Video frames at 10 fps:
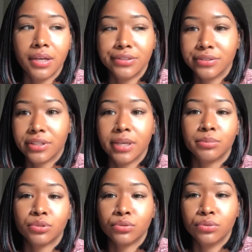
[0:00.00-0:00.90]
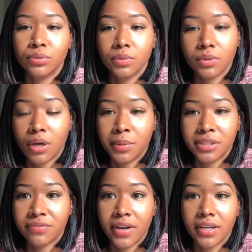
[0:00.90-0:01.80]
skip school and were
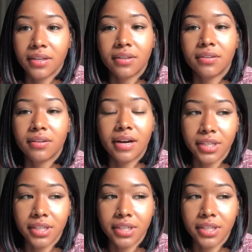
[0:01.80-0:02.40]
always fighting, you know.